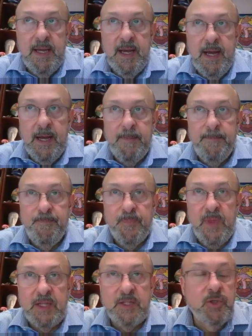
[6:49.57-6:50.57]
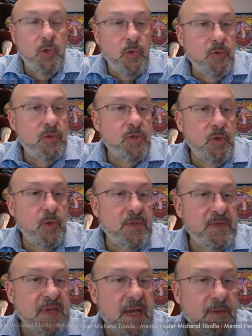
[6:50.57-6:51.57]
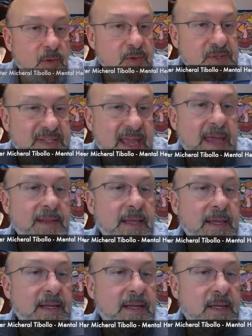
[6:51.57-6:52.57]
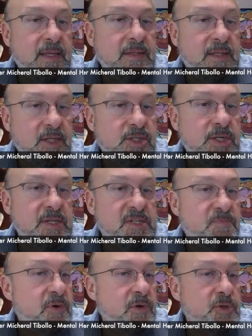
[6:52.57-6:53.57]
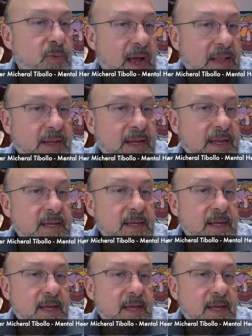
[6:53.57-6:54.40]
attuned to is understanding Indigenous spirituality